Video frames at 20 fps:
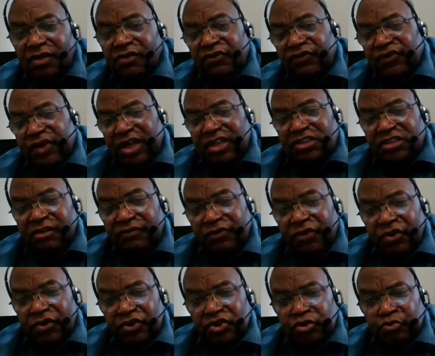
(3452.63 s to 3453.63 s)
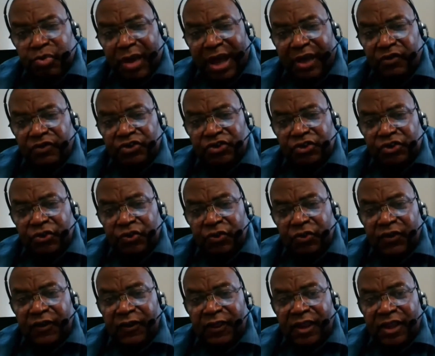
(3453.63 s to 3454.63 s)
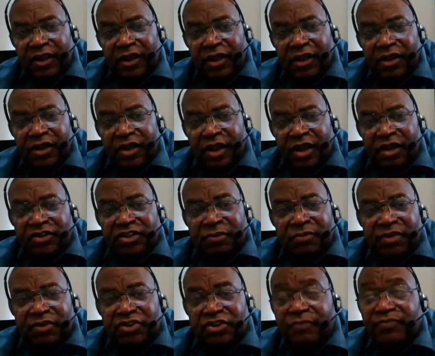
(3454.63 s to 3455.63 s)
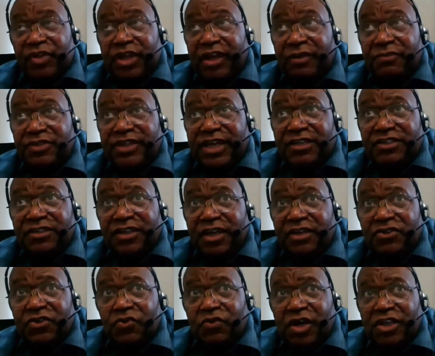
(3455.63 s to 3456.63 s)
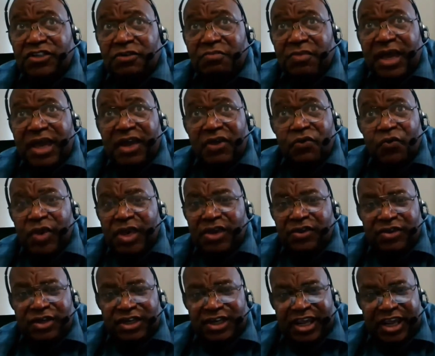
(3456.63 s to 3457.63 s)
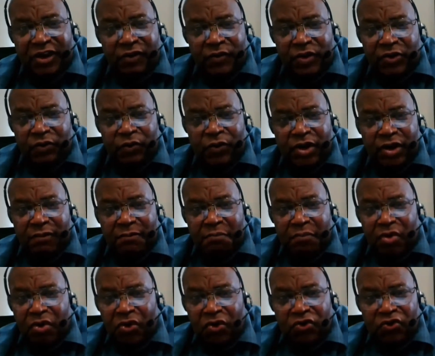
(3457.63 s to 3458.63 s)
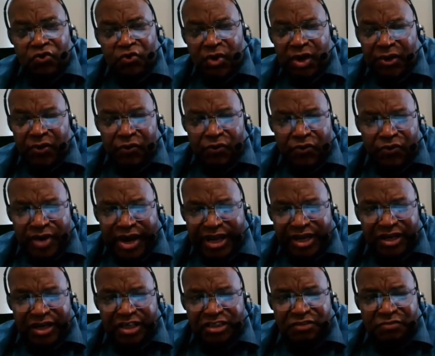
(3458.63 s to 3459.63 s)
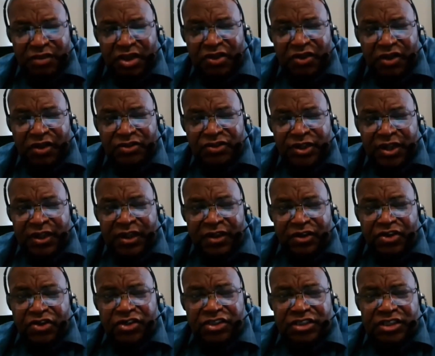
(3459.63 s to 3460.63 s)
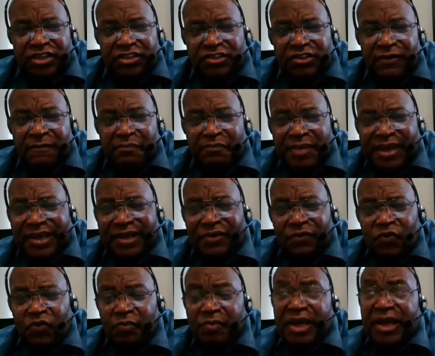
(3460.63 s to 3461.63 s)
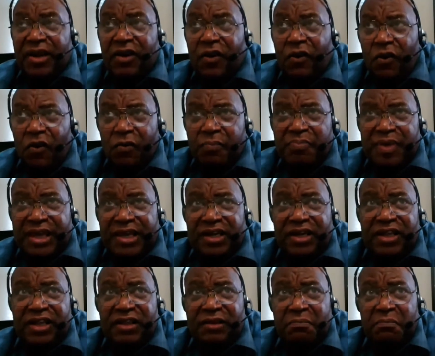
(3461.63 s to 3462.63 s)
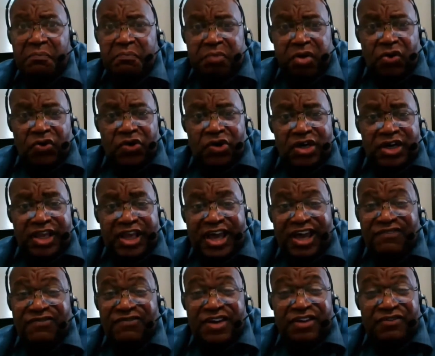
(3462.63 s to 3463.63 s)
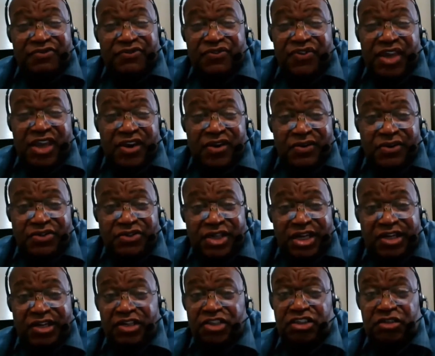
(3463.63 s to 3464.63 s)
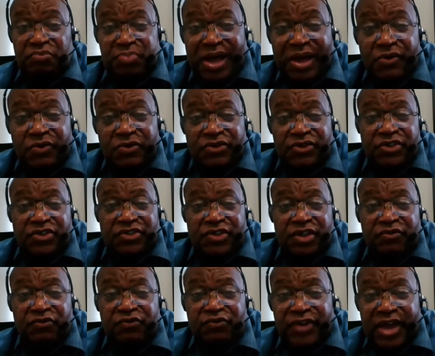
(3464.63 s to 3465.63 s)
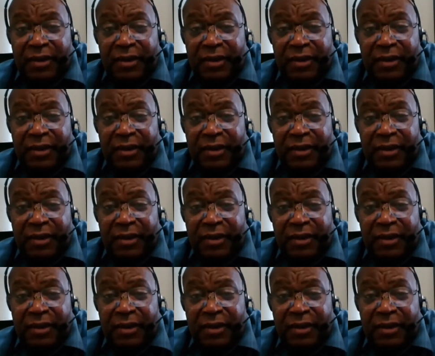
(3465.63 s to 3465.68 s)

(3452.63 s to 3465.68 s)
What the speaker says: in the face of your spouse. Sometimes I say to us, man, we are daring, we are bold, we are reckless, because you see some men and women openly, boldly having affairs and their spouses and